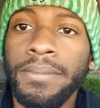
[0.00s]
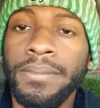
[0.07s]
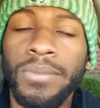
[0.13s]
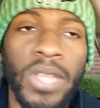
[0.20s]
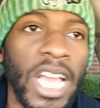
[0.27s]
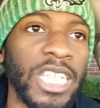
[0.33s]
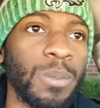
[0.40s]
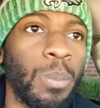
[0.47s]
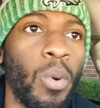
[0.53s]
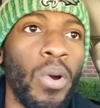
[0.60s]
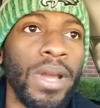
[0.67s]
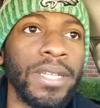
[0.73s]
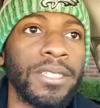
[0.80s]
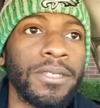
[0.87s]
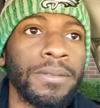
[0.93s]
That's
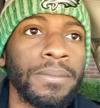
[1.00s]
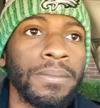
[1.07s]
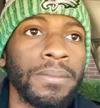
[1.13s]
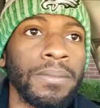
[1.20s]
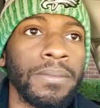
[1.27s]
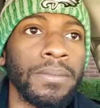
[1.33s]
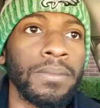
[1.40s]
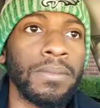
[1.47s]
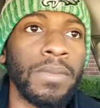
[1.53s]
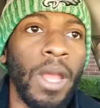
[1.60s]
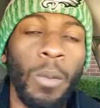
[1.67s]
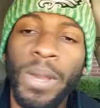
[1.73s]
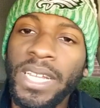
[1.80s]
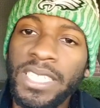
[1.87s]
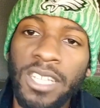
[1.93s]
points. Now,
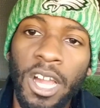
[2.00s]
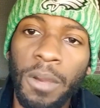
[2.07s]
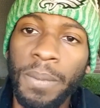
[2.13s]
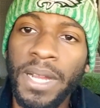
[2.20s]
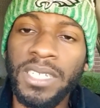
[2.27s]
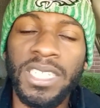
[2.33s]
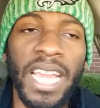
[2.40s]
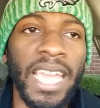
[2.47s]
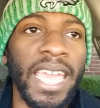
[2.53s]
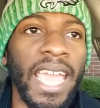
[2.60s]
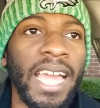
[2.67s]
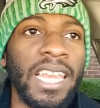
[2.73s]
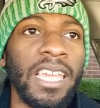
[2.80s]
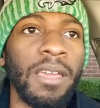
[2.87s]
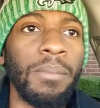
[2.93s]
we can talk about Jake
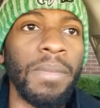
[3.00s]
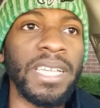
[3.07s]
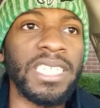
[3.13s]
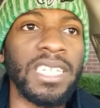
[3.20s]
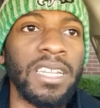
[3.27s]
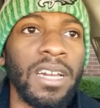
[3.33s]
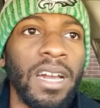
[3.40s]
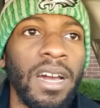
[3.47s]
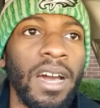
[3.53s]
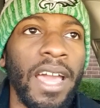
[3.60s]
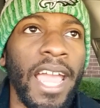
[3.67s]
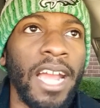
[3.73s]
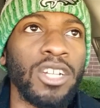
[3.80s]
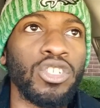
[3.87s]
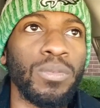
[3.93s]
Elliott missing an
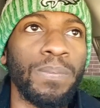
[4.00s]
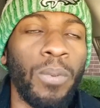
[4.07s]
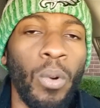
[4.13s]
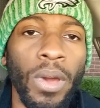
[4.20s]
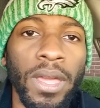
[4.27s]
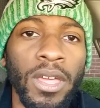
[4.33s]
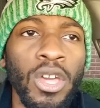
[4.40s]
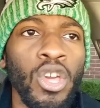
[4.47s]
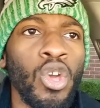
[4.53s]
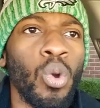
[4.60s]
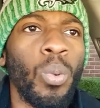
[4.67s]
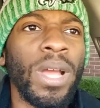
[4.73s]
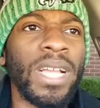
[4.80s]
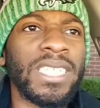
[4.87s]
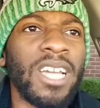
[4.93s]
extra point.
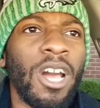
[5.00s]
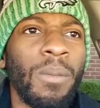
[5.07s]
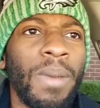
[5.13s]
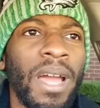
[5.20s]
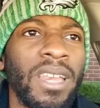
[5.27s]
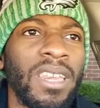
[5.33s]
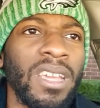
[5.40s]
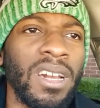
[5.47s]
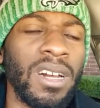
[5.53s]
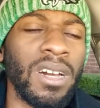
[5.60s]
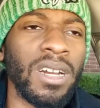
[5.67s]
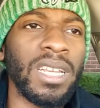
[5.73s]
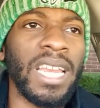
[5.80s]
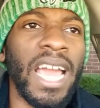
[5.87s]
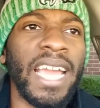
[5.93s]
We can talk about
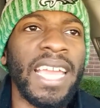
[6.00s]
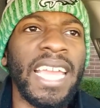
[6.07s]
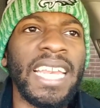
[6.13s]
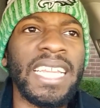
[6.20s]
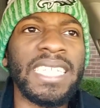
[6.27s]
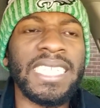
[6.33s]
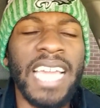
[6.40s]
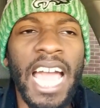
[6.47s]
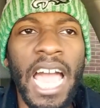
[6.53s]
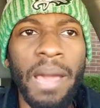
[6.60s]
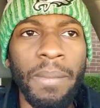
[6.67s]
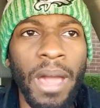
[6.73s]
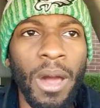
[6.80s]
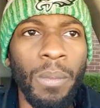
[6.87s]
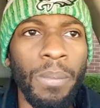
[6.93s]
Doug not getting the
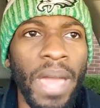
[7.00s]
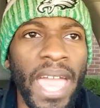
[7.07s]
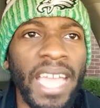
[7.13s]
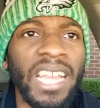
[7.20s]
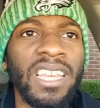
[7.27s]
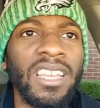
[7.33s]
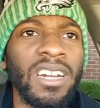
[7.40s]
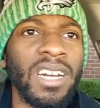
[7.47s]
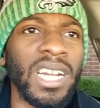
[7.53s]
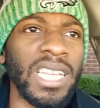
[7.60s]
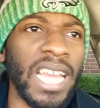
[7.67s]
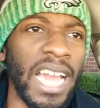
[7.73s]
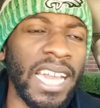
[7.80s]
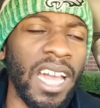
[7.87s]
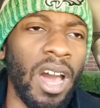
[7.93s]
timeout back. Doug
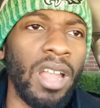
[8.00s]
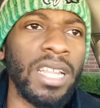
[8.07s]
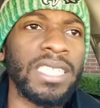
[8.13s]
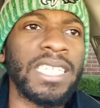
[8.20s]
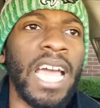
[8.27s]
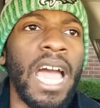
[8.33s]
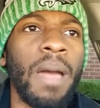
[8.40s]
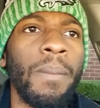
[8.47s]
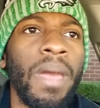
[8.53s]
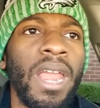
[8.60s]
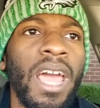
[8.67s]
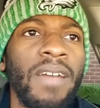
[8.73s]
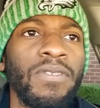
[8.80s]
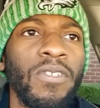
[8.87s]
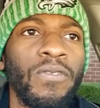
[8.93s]
not calling timeout
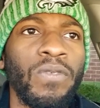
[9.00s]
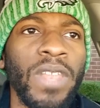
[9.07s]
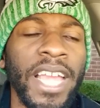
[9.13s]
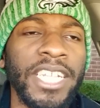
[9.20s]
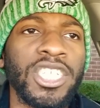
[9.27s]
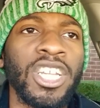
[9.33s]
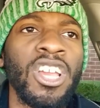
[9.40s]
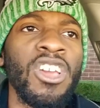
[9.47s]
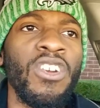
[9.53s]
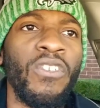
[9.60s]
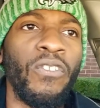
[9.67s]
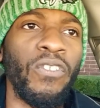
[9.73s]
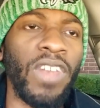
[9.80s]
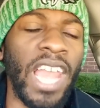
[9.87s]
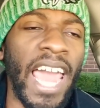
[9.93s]
after Fletch
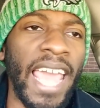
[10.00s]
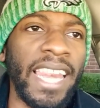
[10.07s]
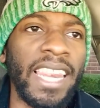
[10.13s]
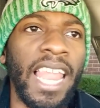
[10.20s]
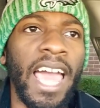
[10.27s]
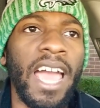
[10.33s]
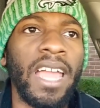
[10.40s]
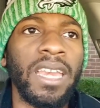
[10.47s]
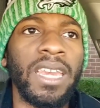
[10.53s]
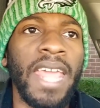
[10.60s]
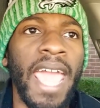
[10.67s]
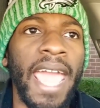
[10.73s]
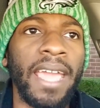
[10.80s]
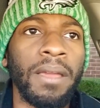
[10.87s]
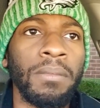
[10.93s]
flatlined
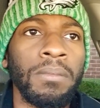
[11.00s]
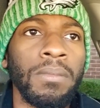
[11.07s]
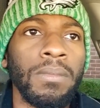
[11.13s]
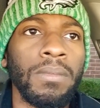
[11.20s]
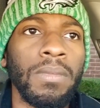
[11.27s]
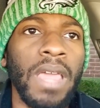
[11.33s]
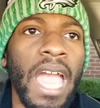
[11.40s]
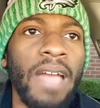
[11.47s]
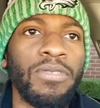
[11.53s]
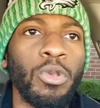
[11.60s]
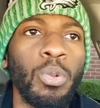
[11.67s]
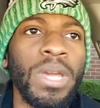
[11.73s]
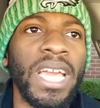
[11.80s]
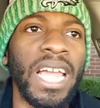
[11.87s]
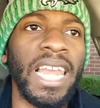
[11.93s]
Dak after
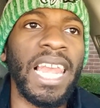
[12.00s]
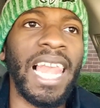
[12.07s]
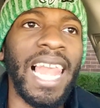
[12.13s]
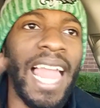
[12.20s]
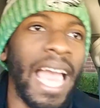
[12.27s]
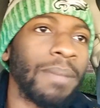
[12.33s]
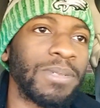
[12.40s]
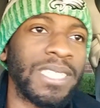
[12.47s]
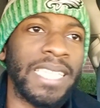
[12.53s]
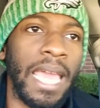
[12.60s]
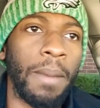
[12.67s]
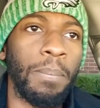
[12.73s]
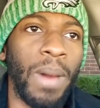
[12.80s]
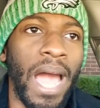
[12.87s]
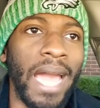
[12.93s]
we collapsed
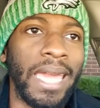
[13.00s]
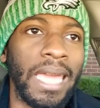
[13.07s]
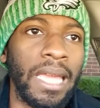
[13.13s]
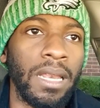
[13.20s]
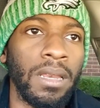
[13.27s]
that pocket.